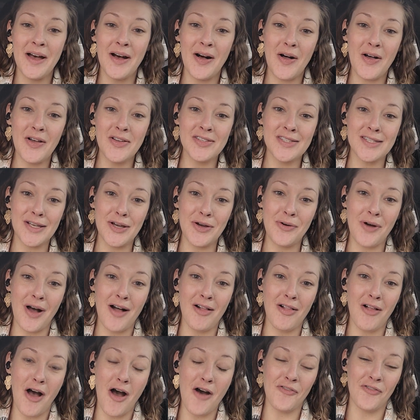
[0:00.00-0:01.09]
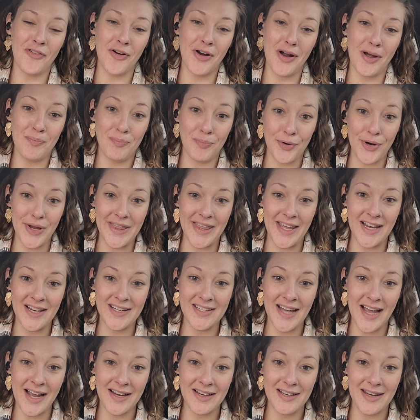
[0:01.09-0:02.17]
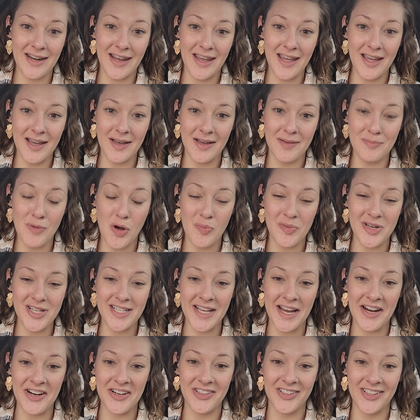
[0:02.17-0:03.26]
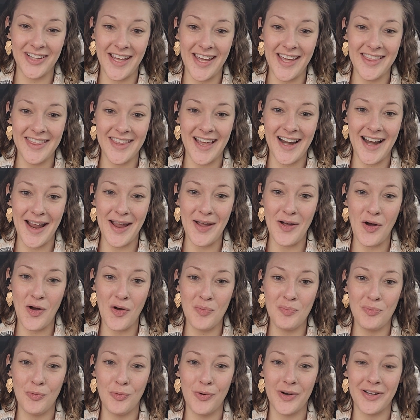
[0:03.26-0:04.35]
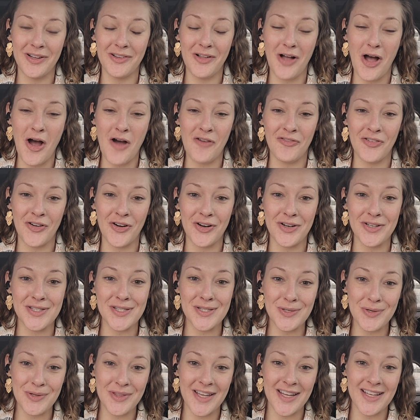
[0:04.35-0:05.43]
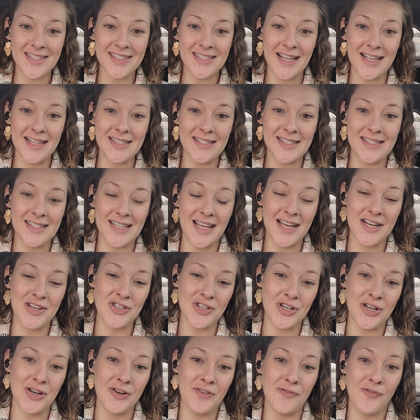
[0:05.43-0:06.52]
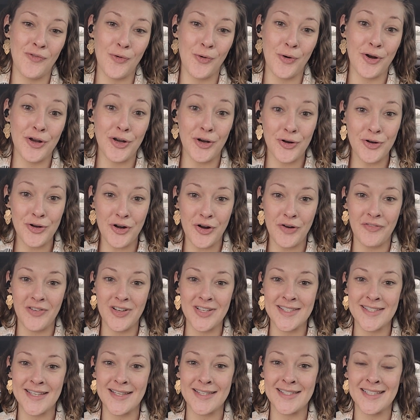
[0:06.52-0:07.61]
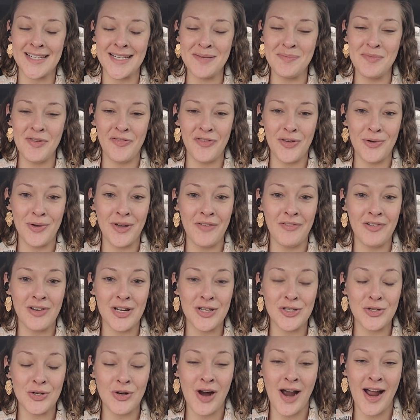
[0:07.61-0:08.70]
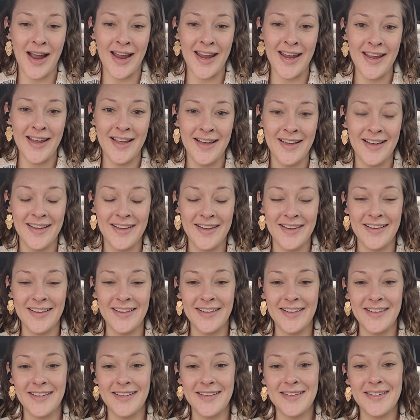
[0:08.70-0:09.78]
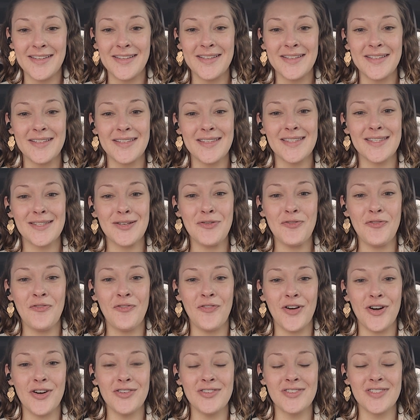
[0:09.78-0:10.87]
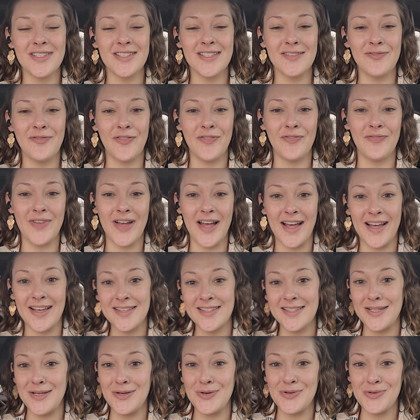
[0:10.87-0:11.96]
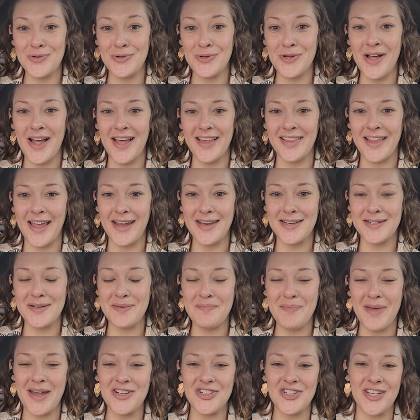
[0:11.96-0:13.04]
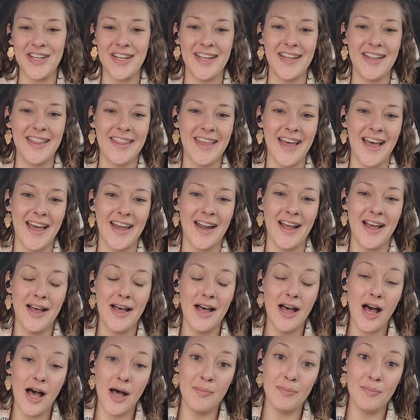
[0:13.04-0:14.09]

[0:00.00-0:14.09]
Also, I'll offer a breathing technique momentarily that I hope will offer a soothing sensation for your nervous system if you give it a try. So first, as usual, I like to mention that a